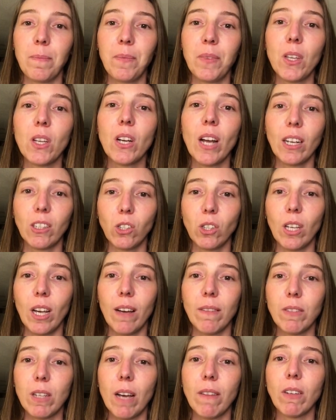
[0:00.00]
You'd actually
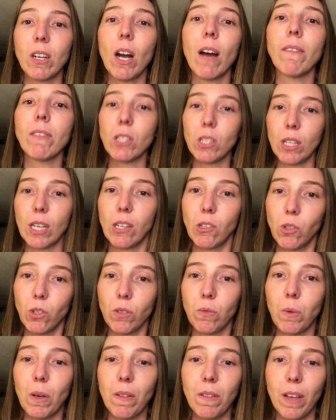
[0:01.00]
have to have a
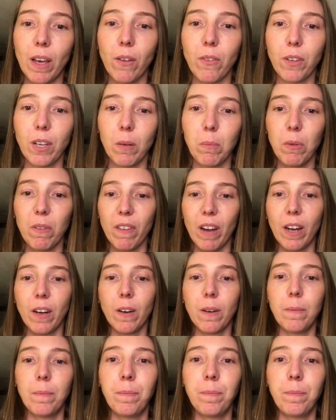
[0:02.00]
conversation with a healthcare provider.